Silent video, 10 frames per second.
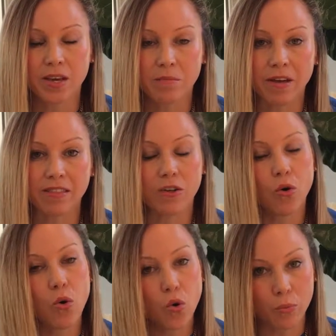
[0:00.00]
But the
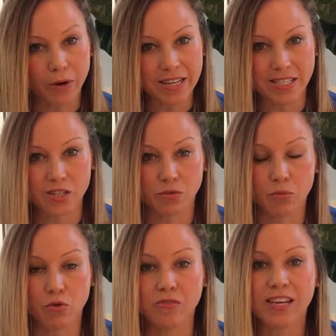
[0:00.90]
whole breast is
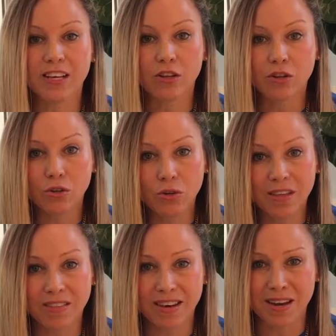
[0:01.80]
removed, including
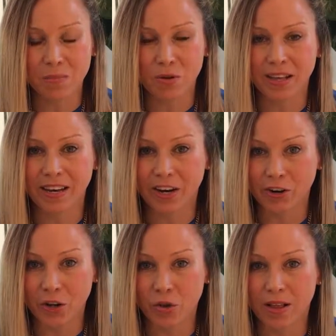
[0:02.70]
the nipple and
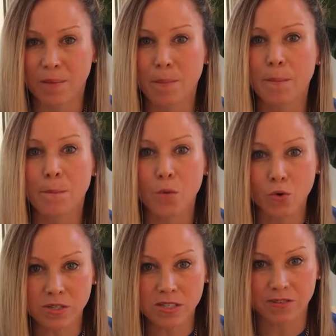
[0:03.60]
areola
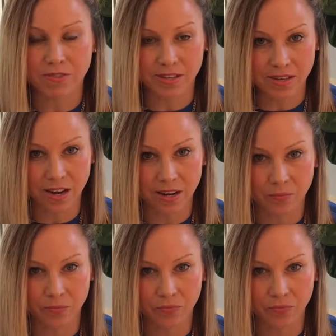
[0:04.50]
most of the time.